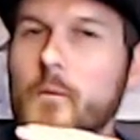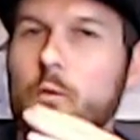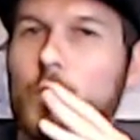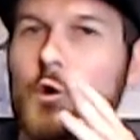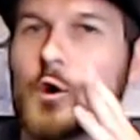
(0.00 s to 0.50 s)

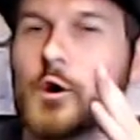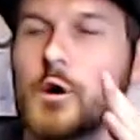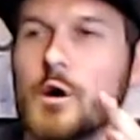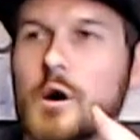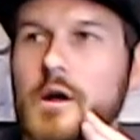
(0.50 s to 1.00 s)

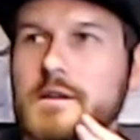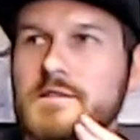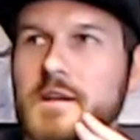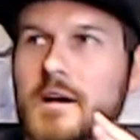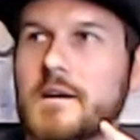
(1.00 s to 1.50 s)
were
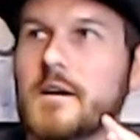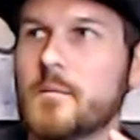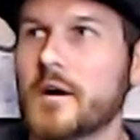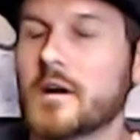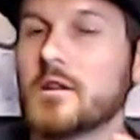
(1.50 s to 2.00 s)
secondary
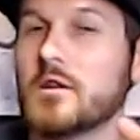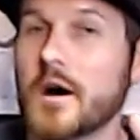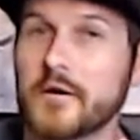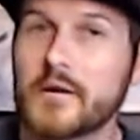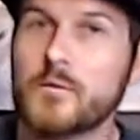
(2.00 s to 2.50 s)
market
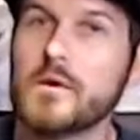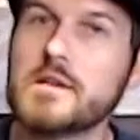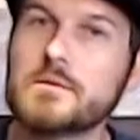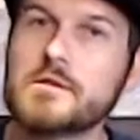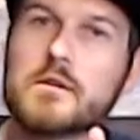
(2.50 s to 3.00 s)
lottery
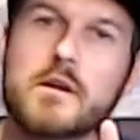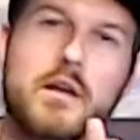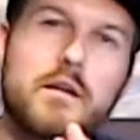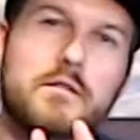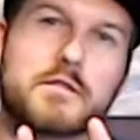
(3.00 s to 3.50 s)
wins, which I'll
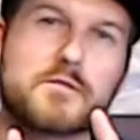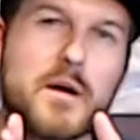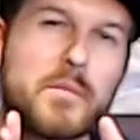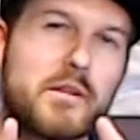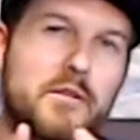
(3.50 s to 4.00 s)
kind of
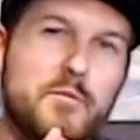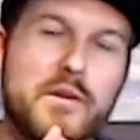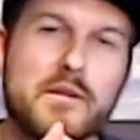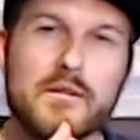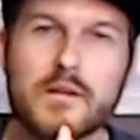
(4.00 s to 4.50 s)
describe a little
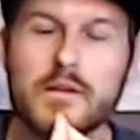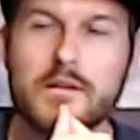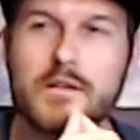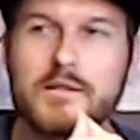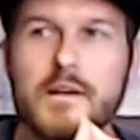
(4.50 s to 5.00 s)
bit in
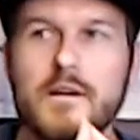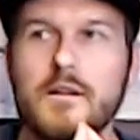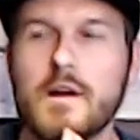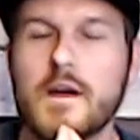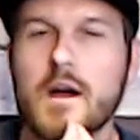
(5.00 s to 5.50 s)

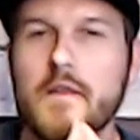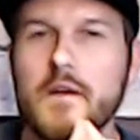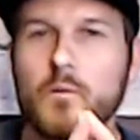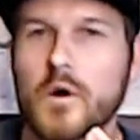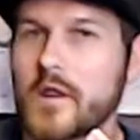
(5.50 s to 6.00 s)
detail. And
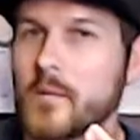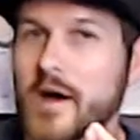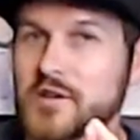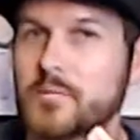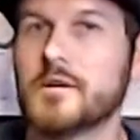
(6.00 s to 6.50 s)
then one of them I
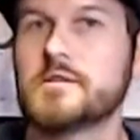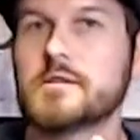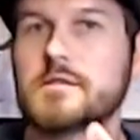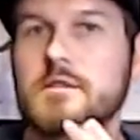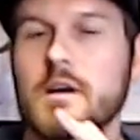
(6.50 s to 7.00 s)
actually
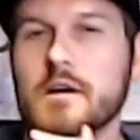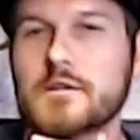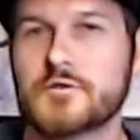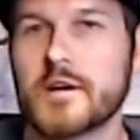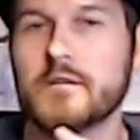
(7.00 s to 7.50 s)
purchased
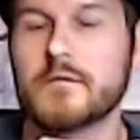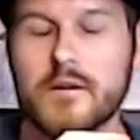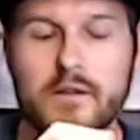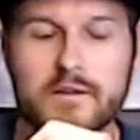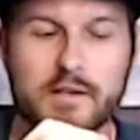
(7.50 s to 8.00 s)
straight out
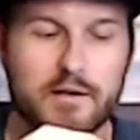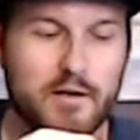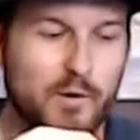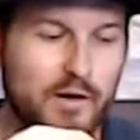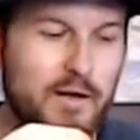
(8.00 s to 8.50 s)
on the secondary
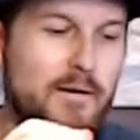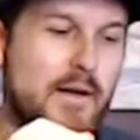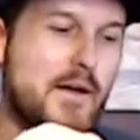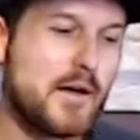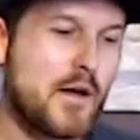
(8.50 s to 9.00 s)
market.
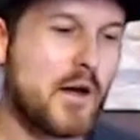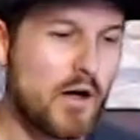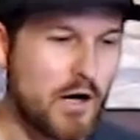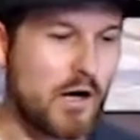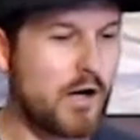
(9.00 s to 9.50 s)

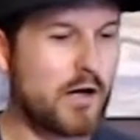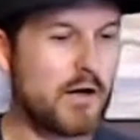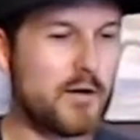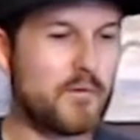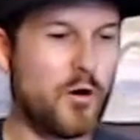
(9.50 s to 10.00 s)

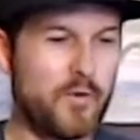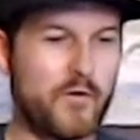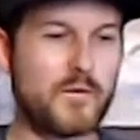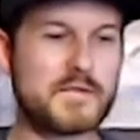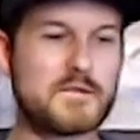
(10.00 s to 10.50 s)
Hope
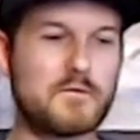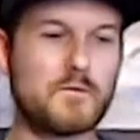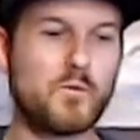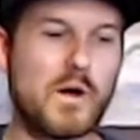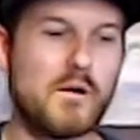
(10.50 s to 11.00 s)
everyone's
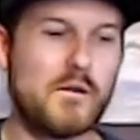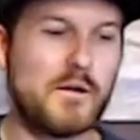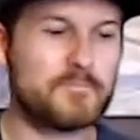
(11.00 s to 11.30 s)
doing well.